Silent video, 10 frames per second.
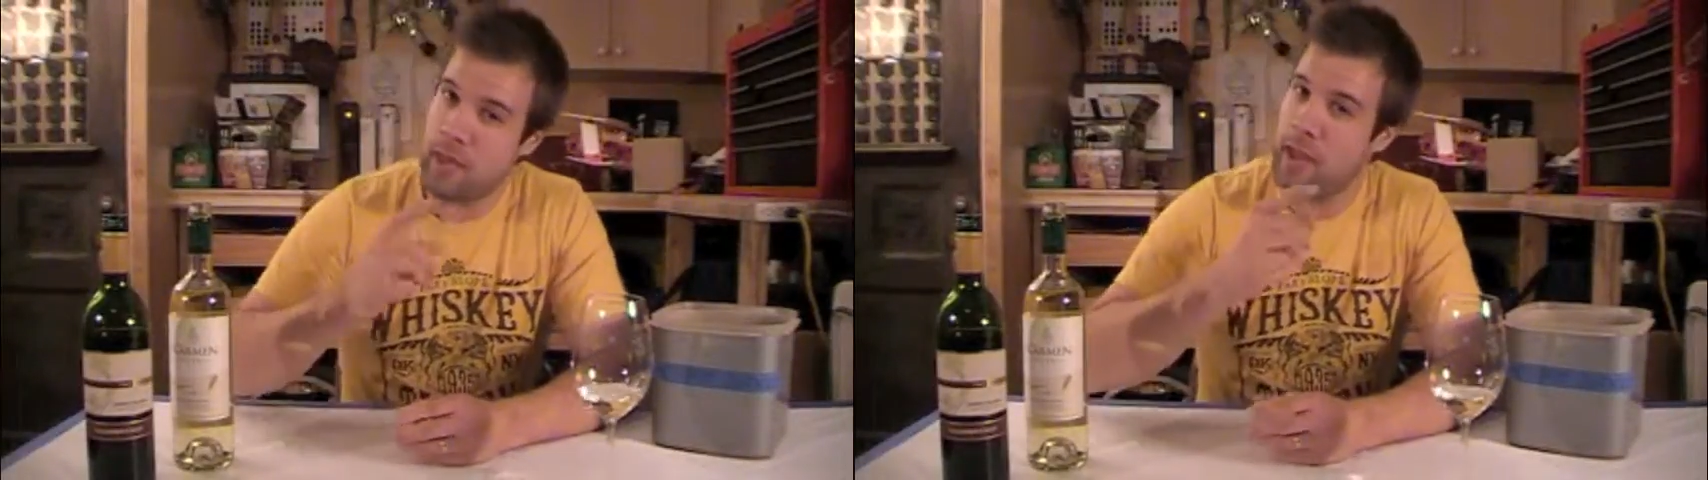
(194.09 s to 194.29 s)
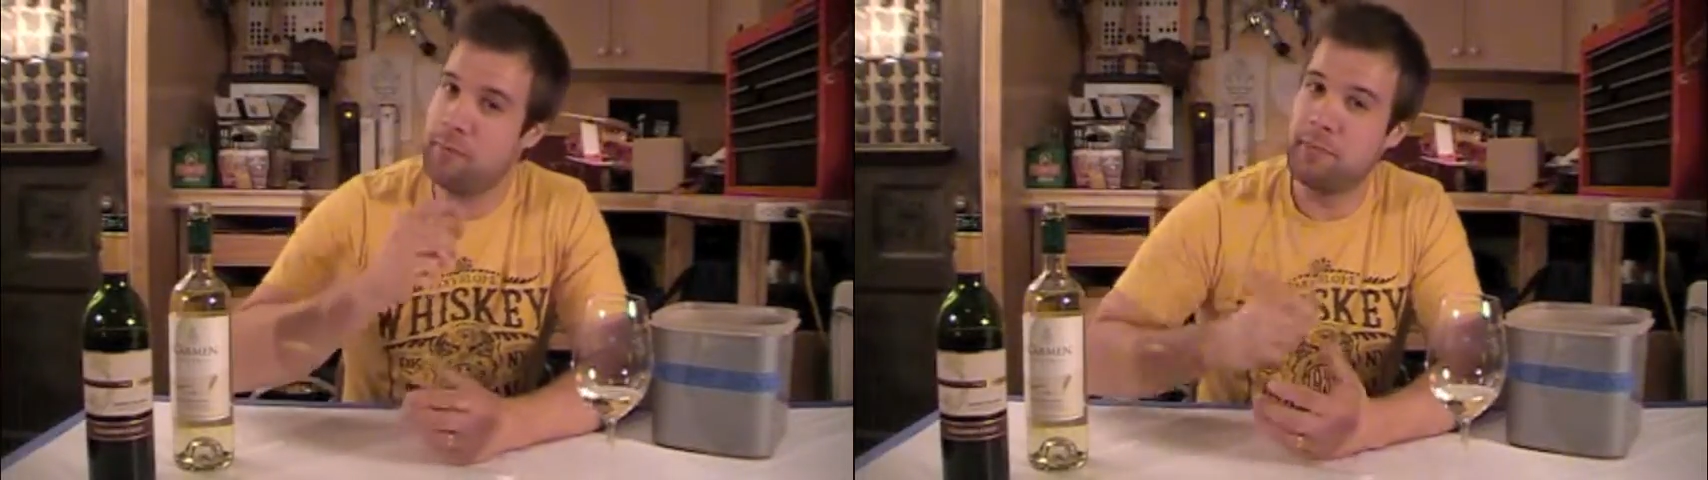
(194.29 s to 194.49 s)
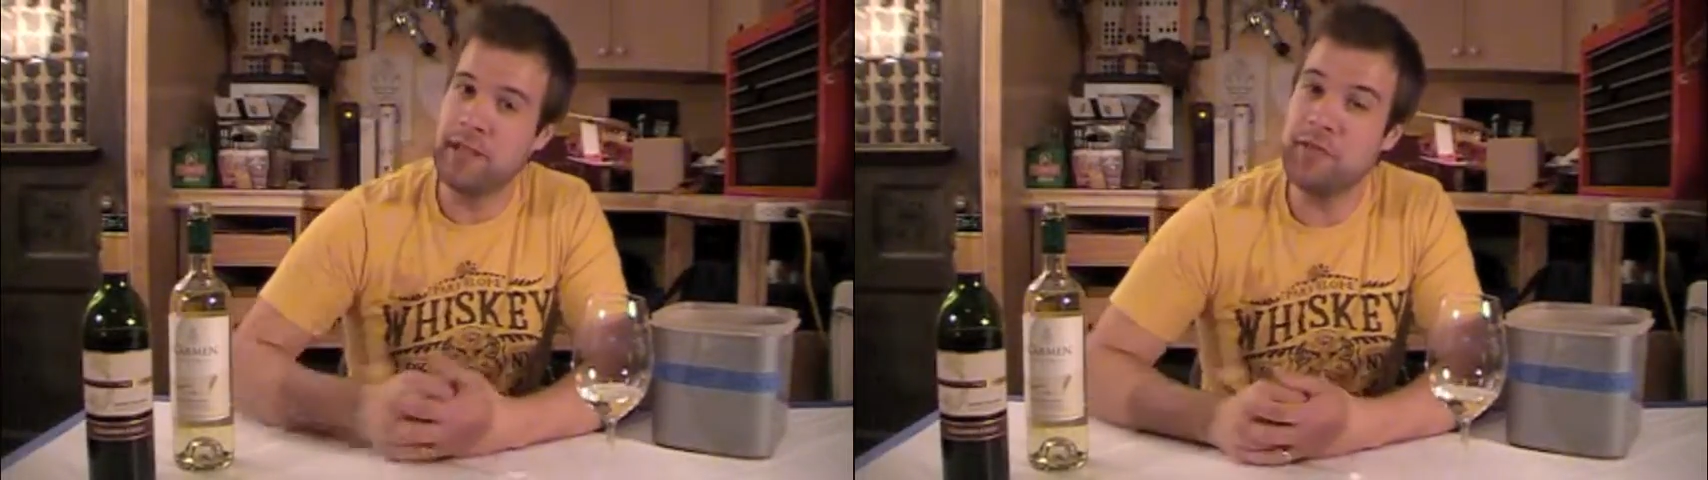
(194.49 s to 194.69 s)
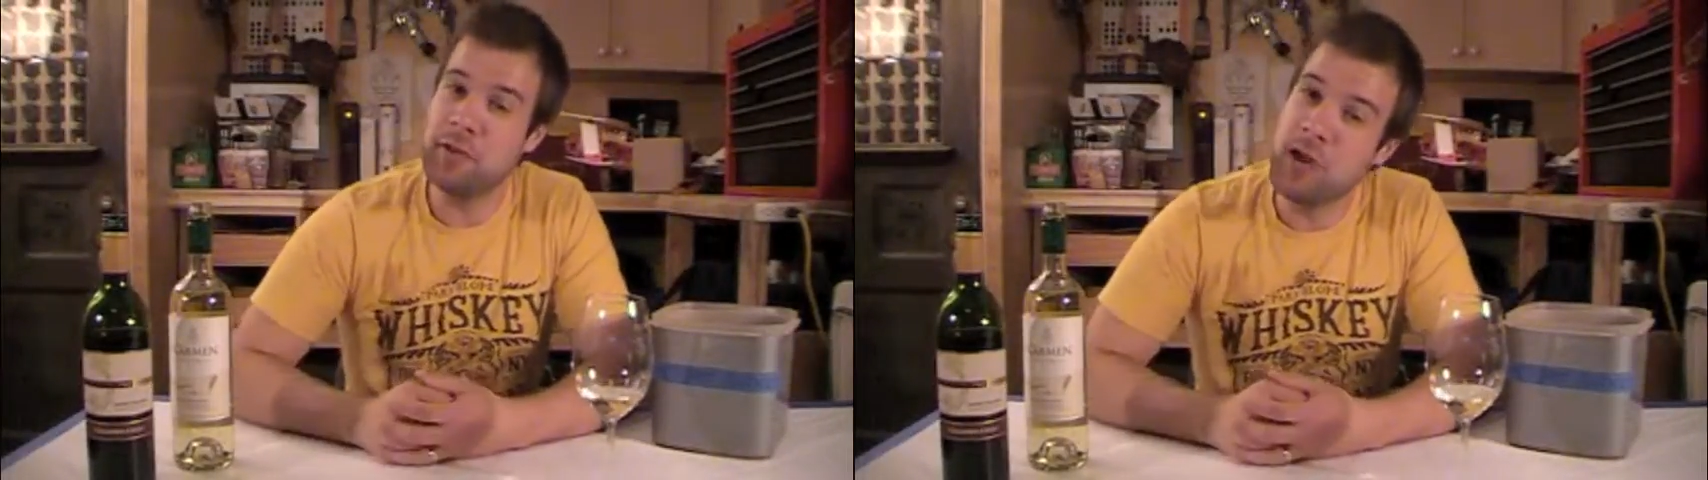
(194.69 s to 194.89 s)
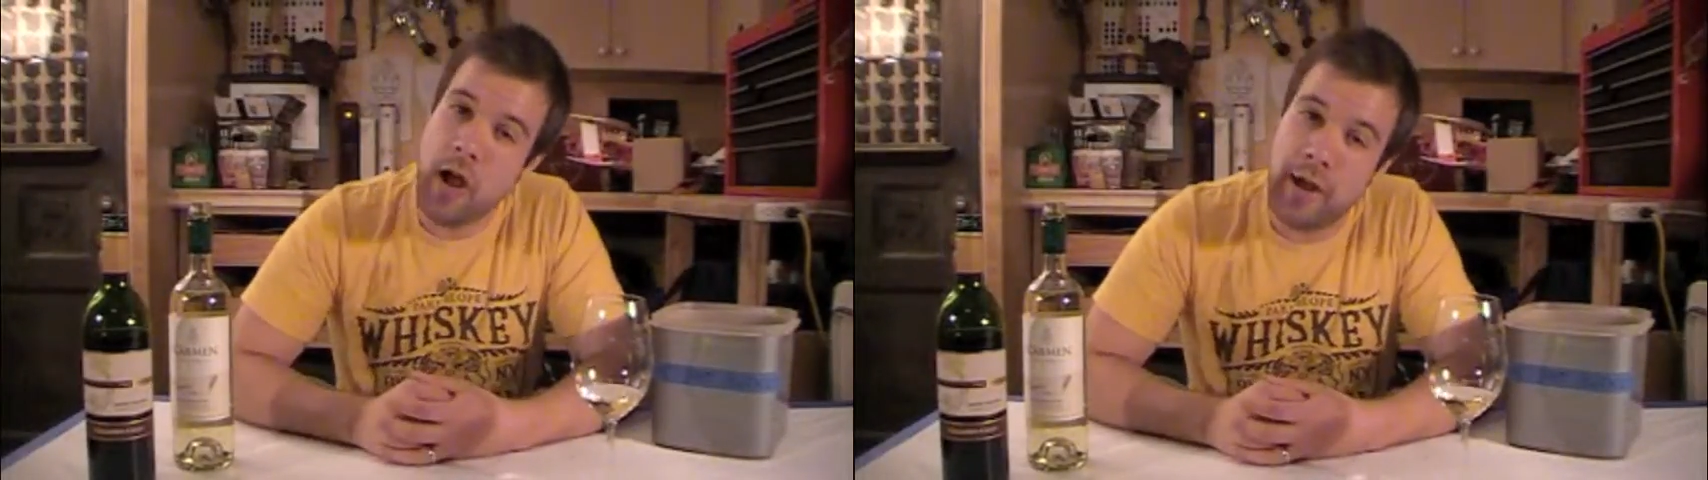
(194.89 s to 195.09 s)
And believe it
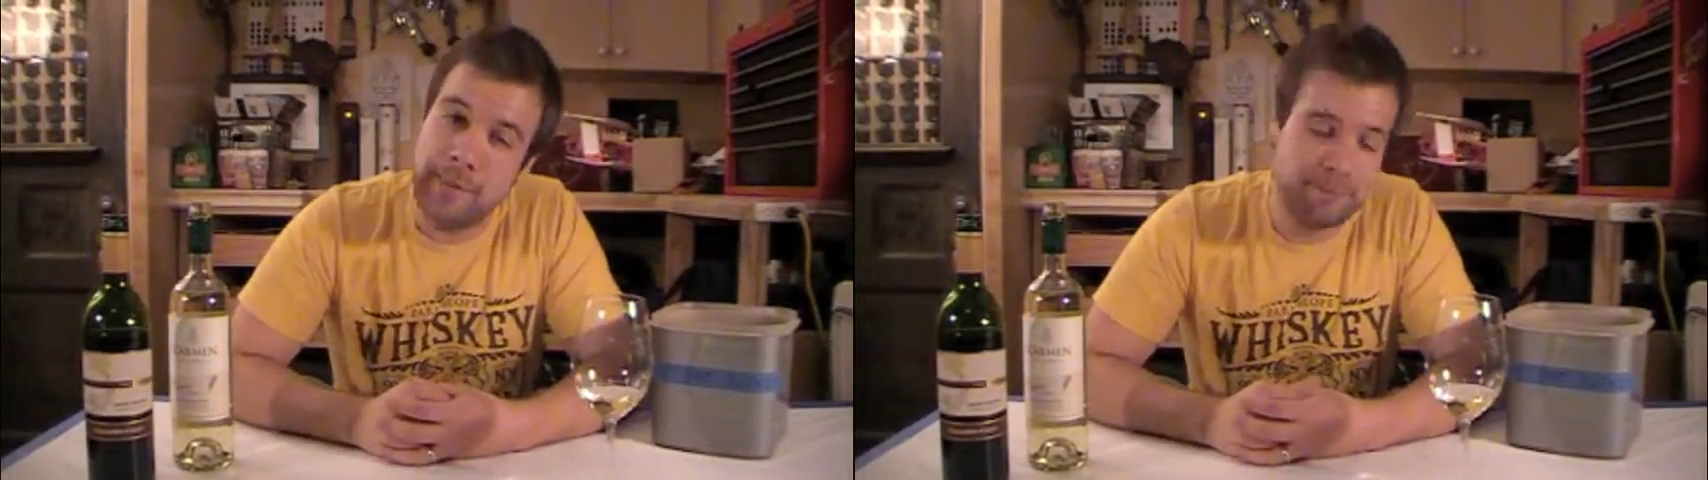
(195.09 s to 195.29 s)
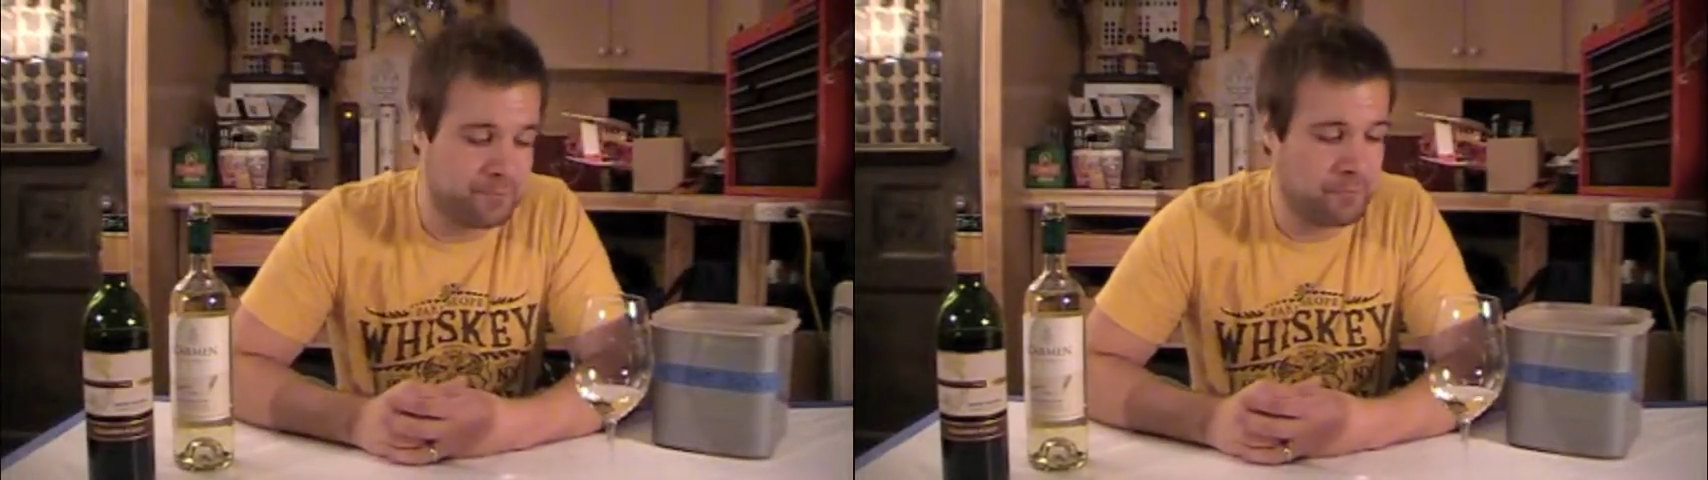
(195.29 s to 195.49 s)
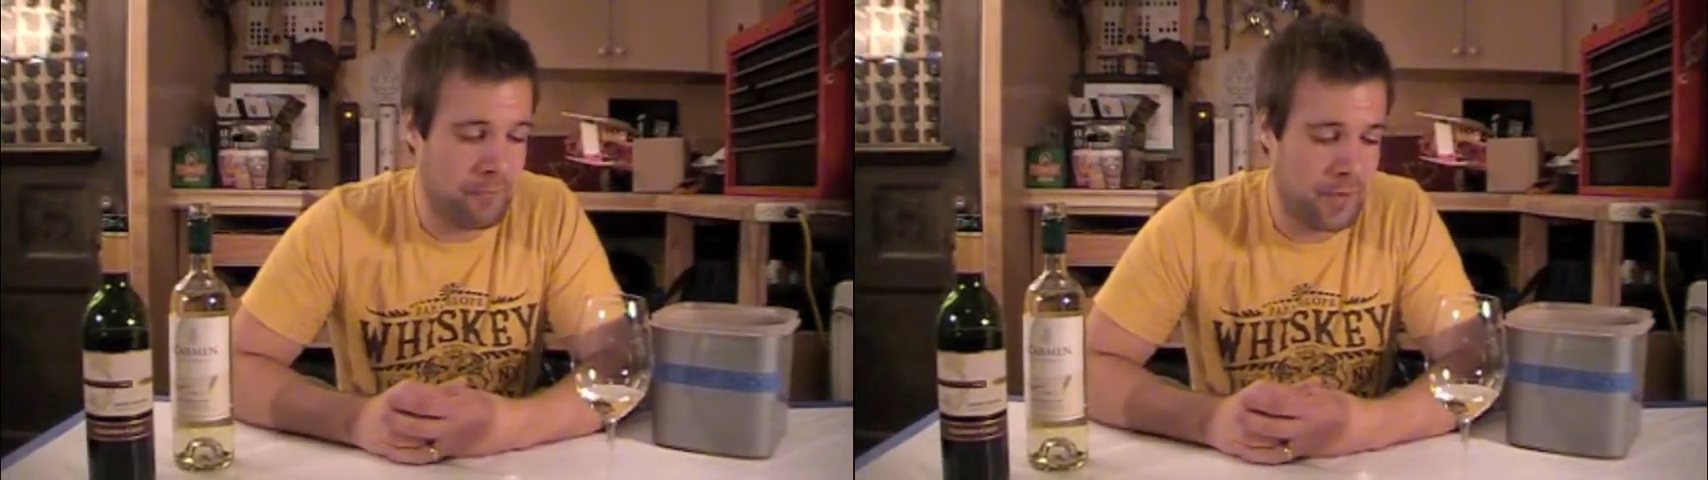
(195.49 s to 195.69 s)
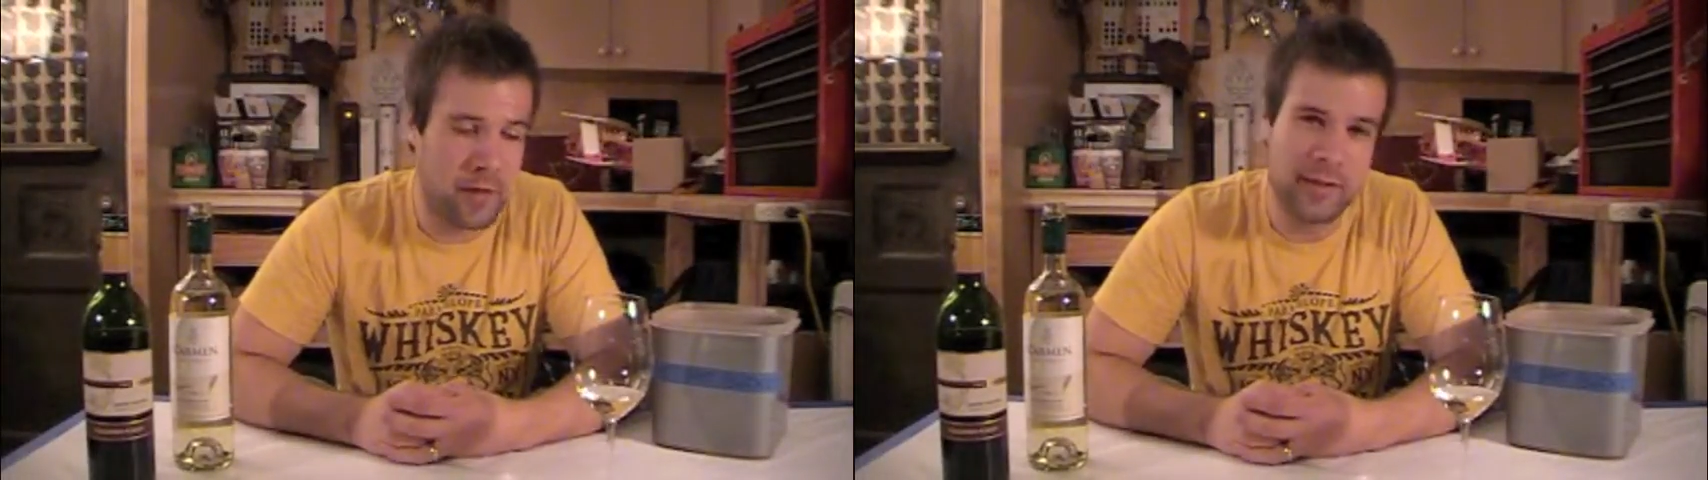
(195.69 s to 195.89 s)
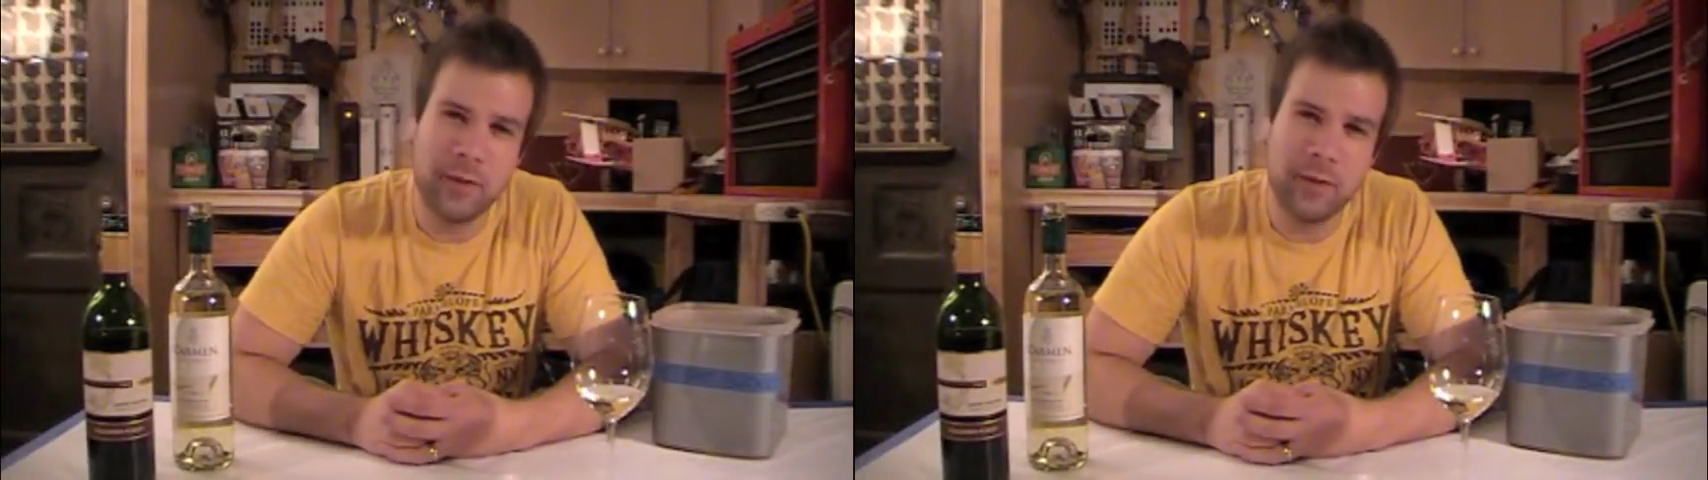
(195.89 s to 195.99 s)
or not, a